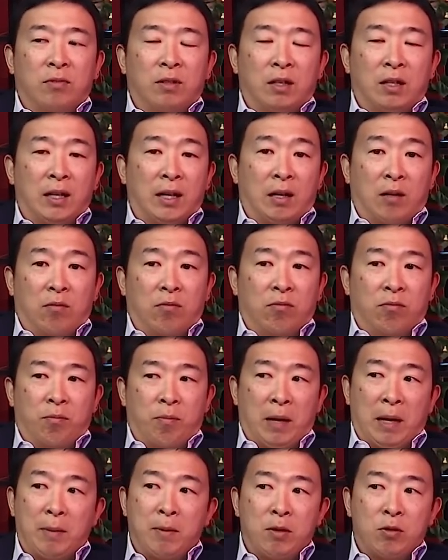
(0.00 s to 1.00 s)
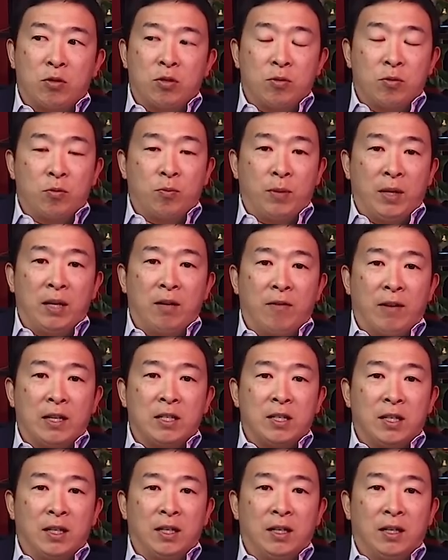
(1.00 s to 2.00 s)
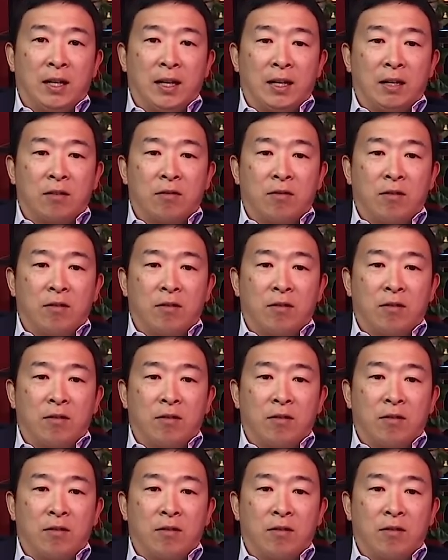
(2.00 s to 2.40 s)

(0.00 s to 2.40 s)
like maybe you should be investing in like